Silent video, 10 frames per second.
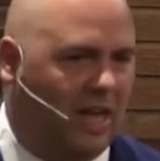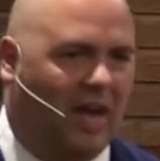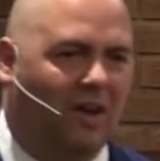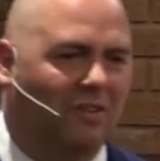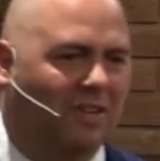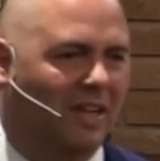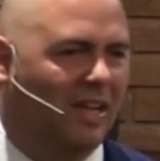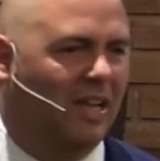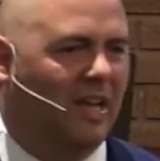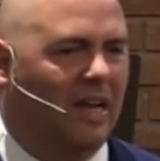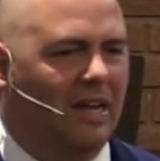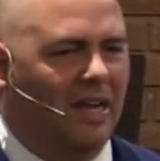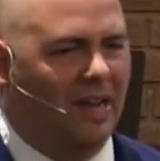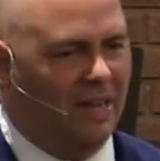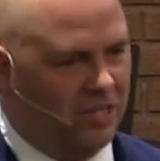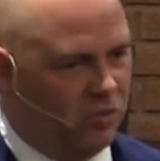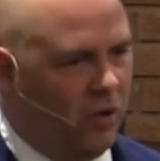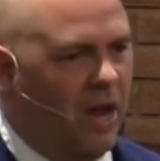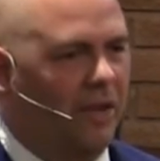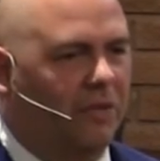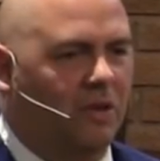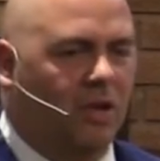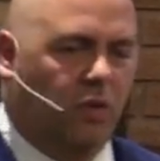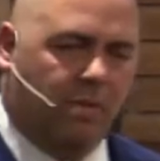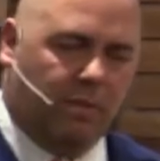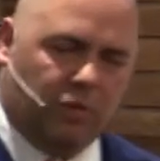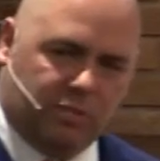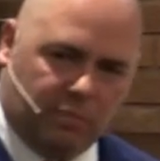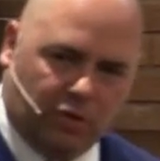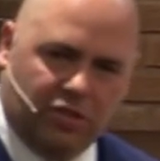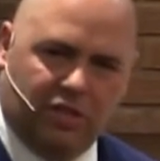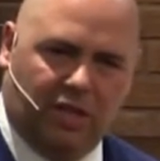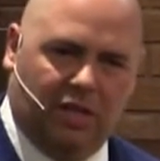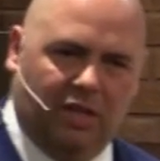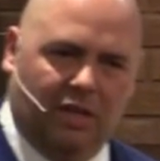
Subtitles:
down. In his wrath, he remembers mercy.